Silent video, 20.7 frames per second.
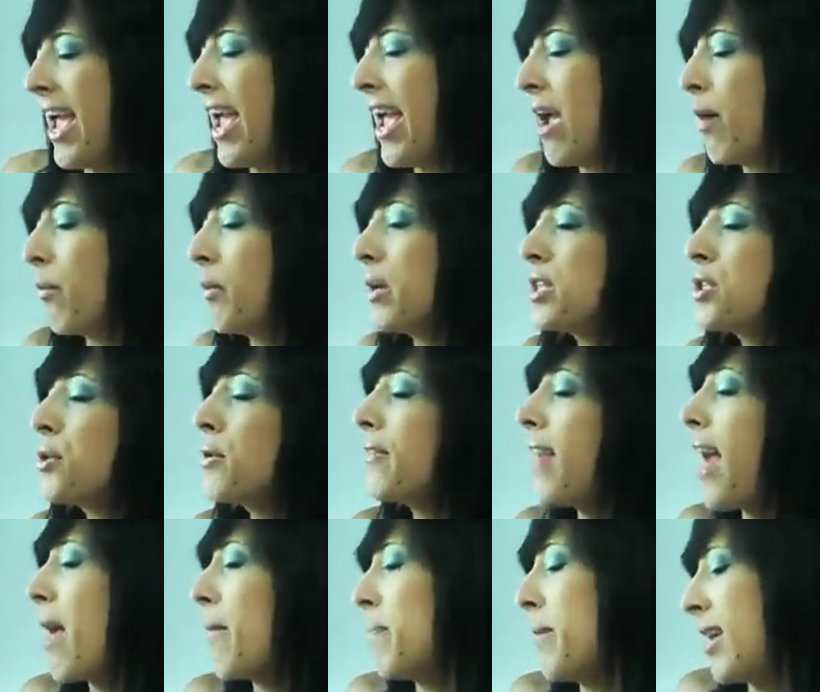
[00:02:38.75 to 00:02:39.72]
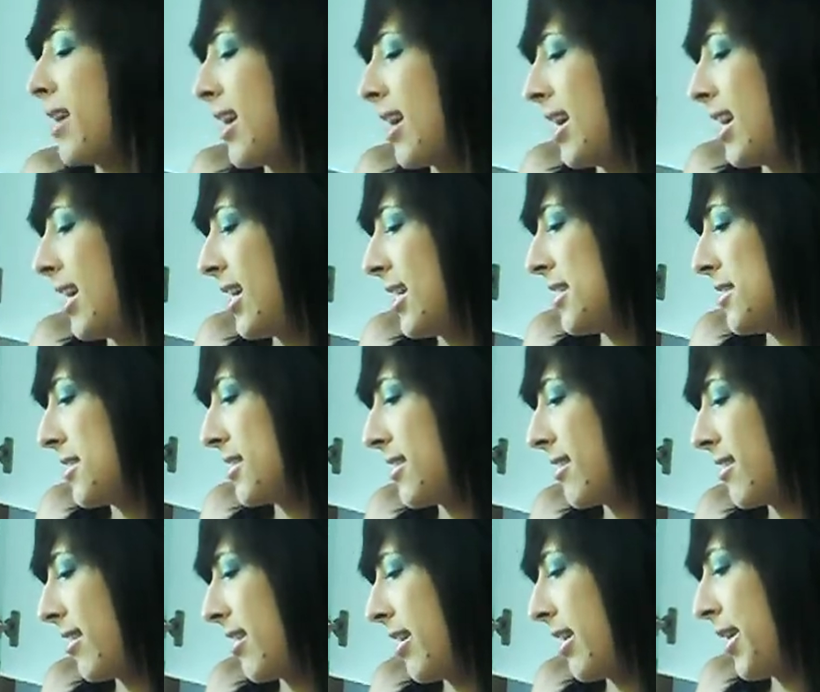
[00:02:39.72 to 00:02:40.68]
And we do that because
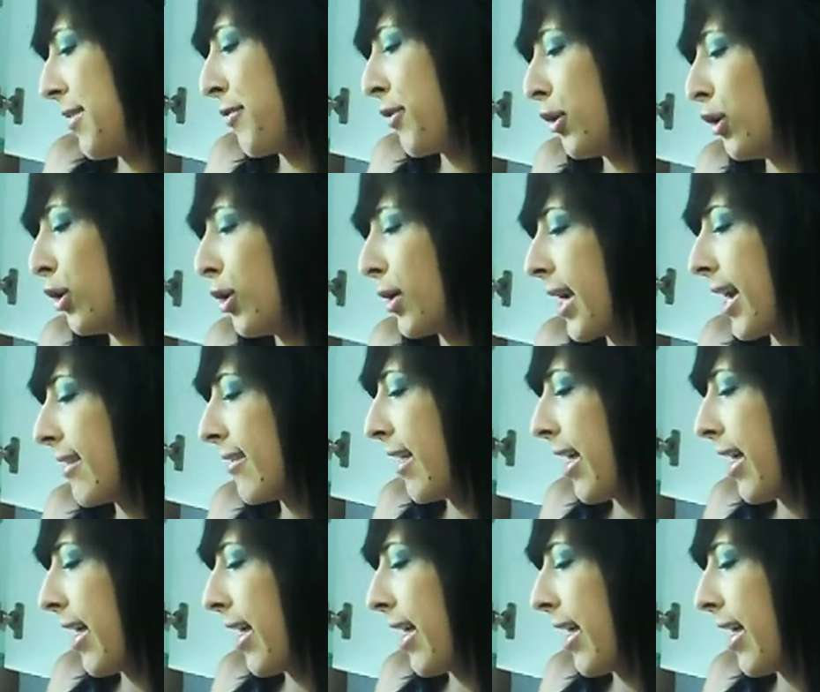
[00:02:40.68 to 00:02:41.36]
if you look at